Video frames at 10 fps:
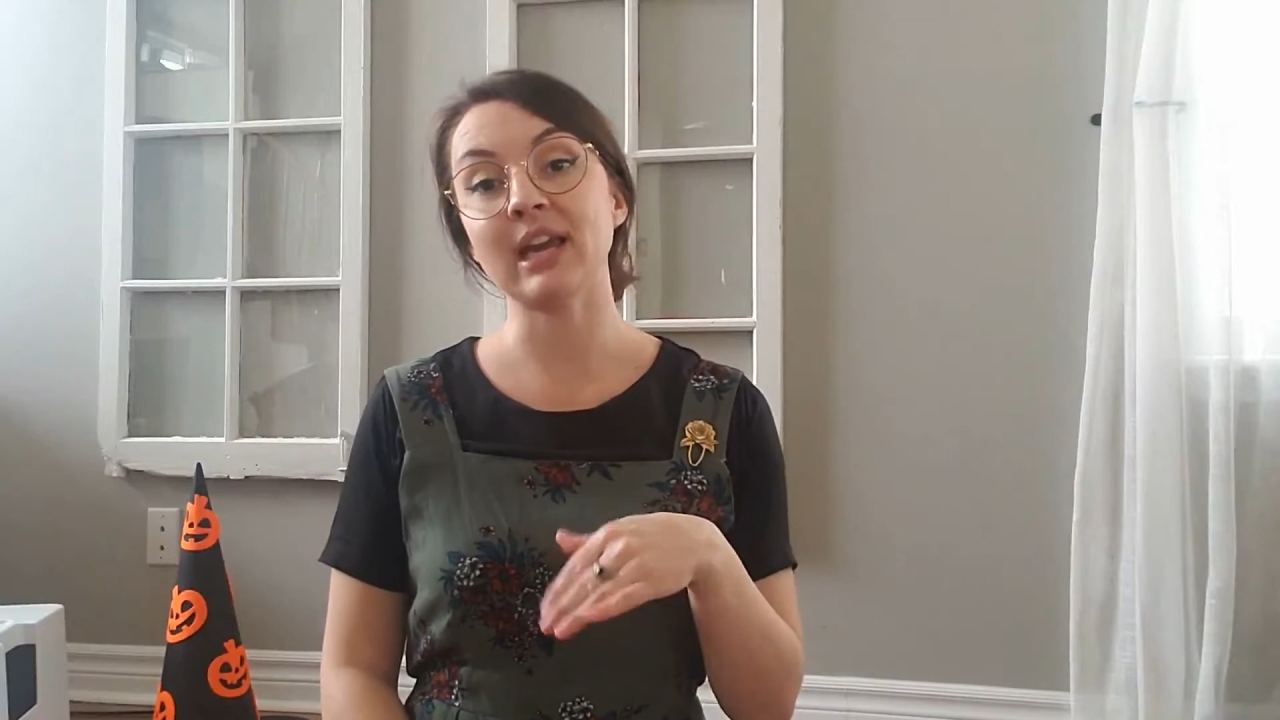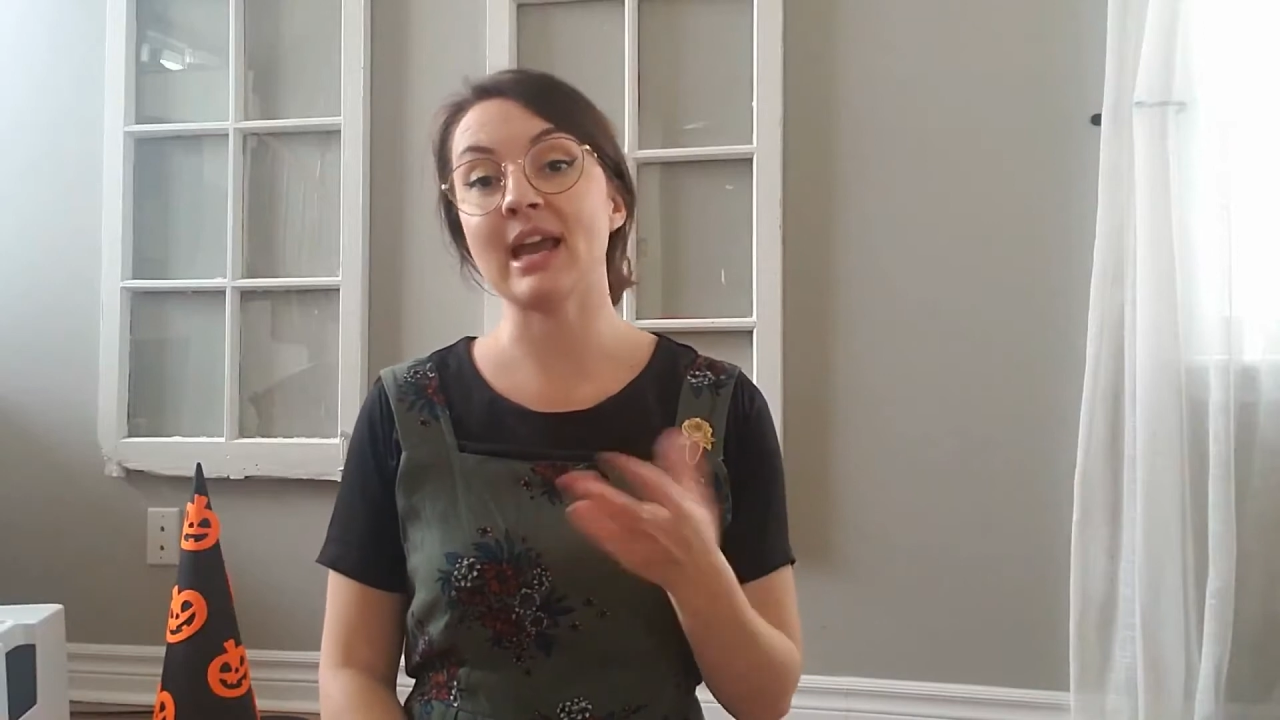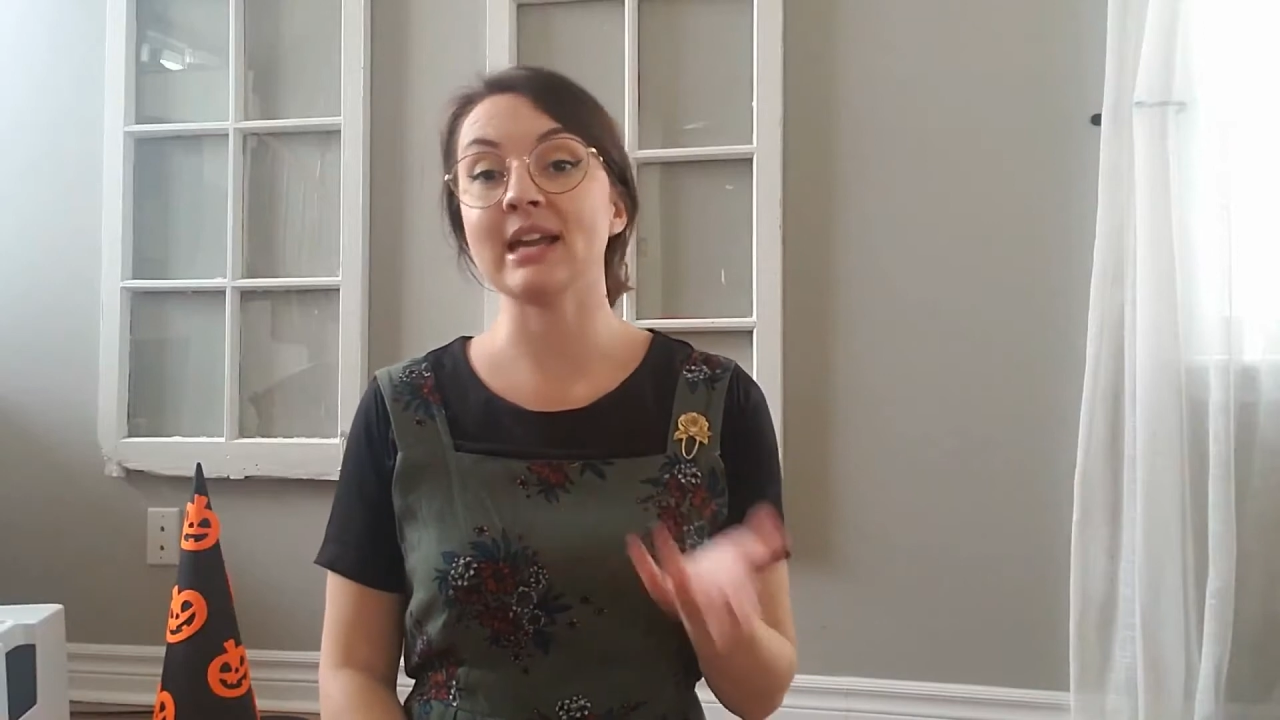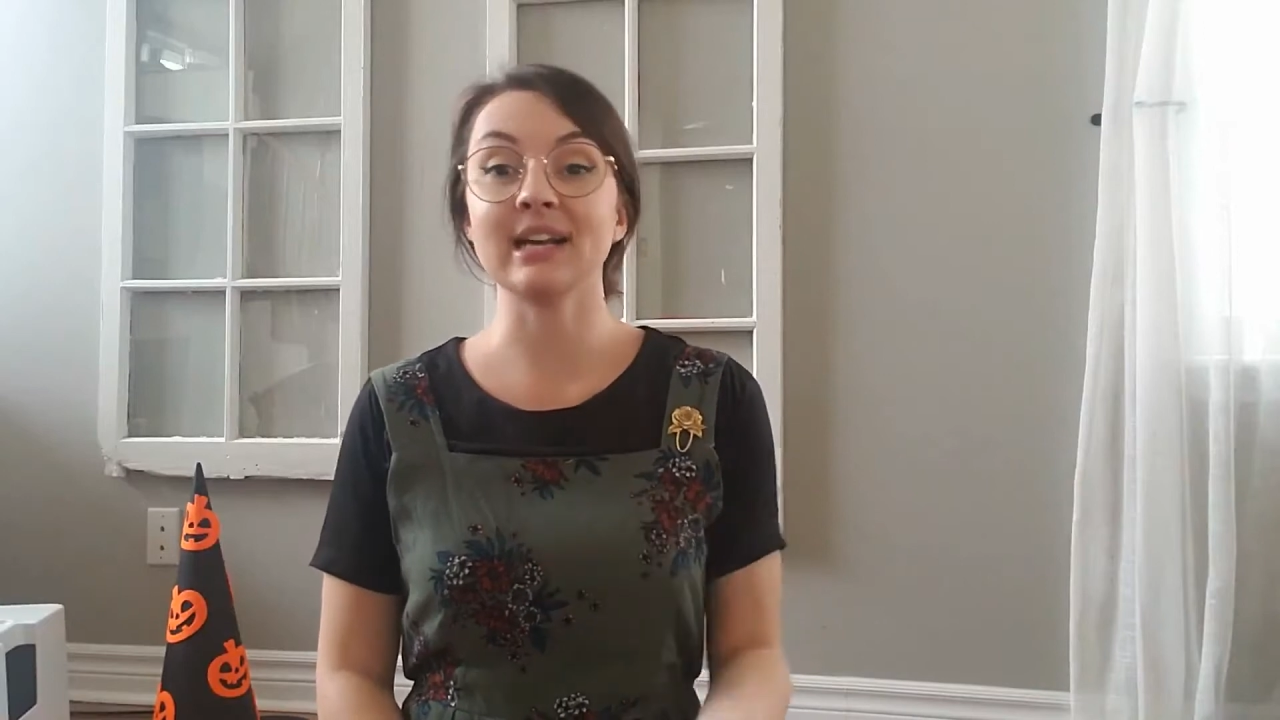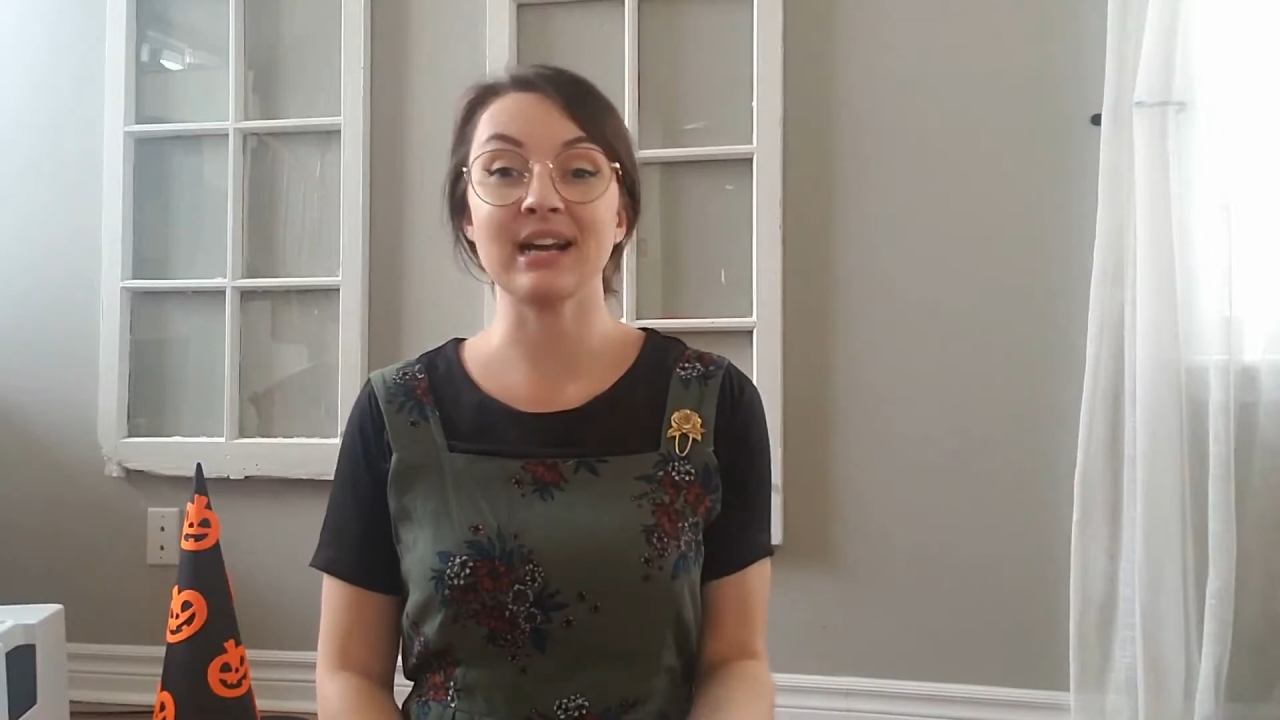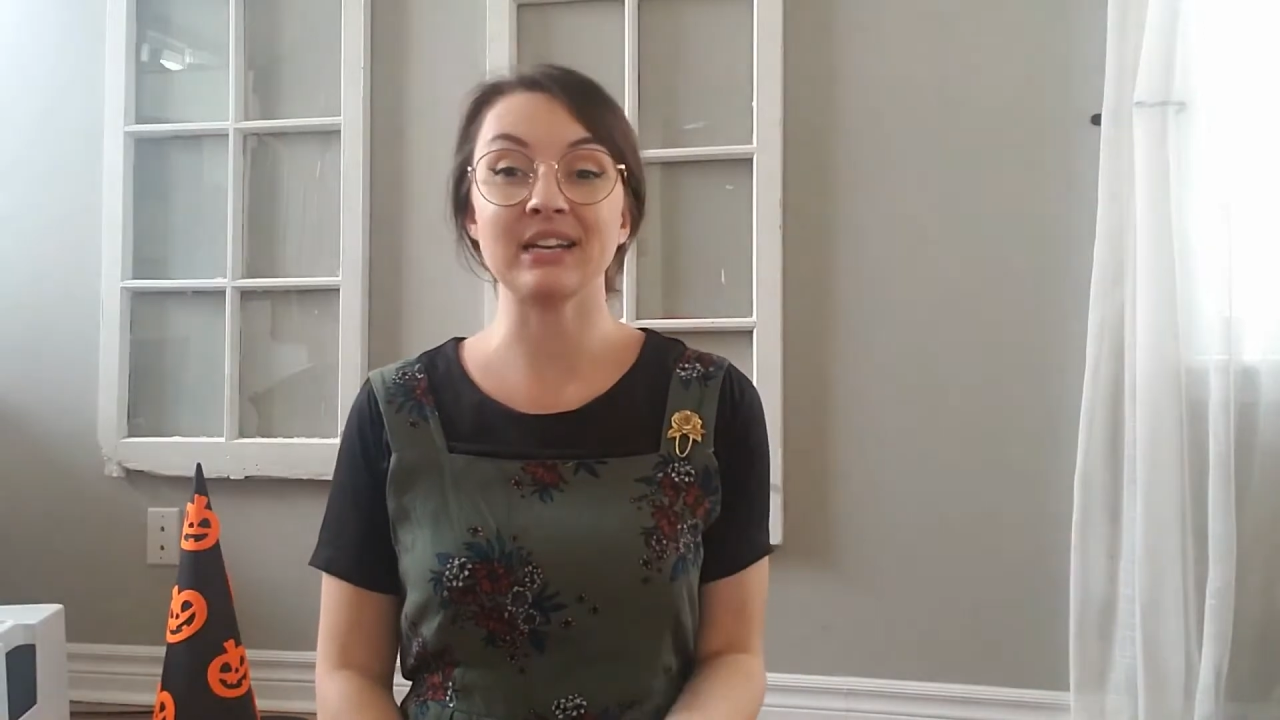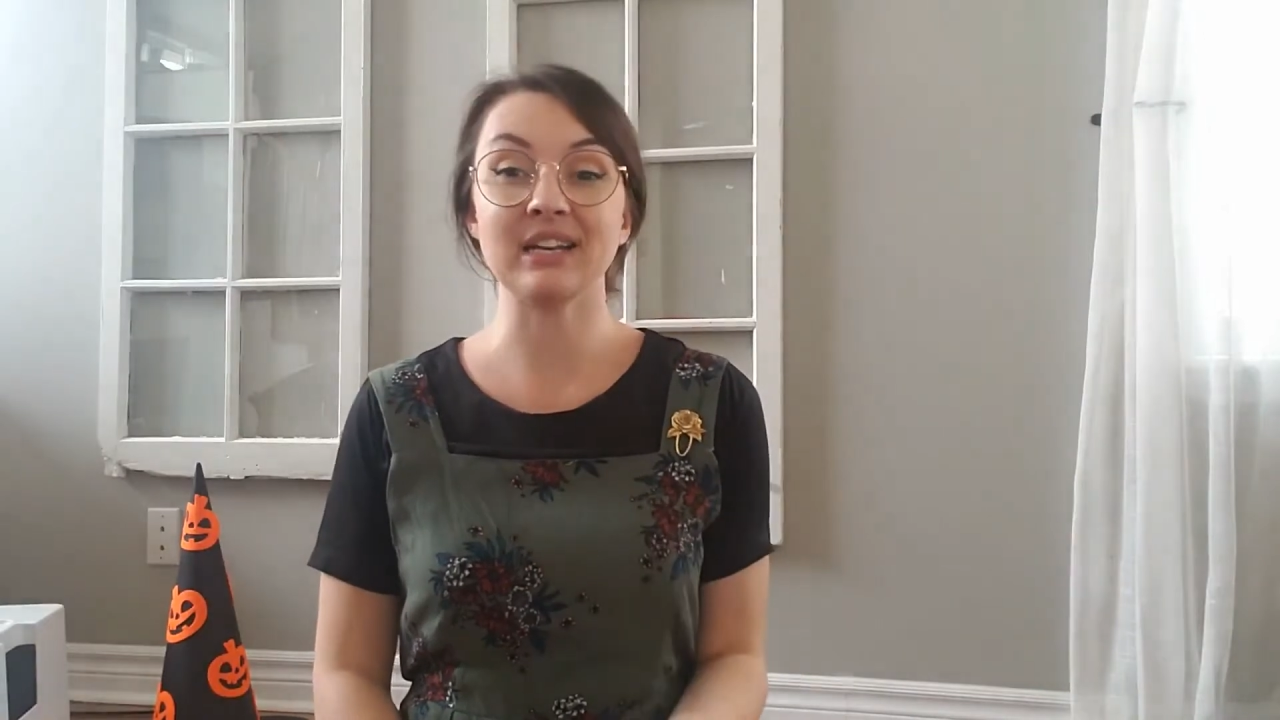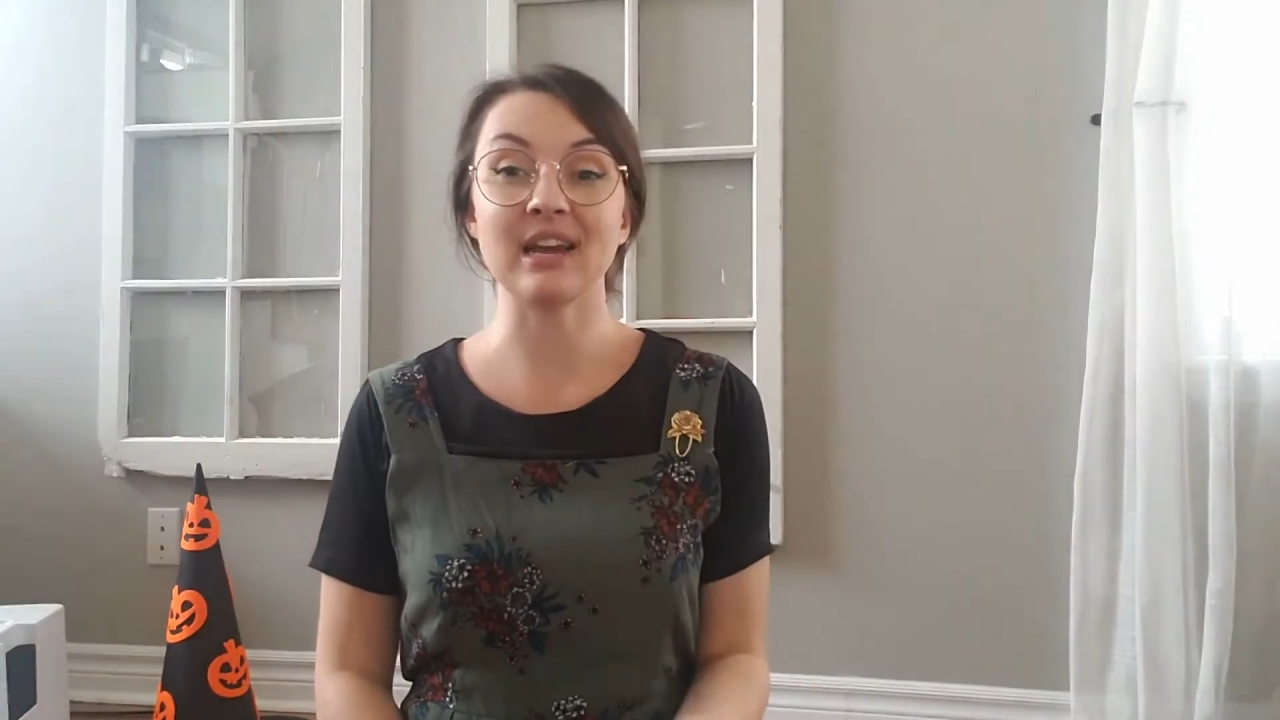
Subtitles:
and cut it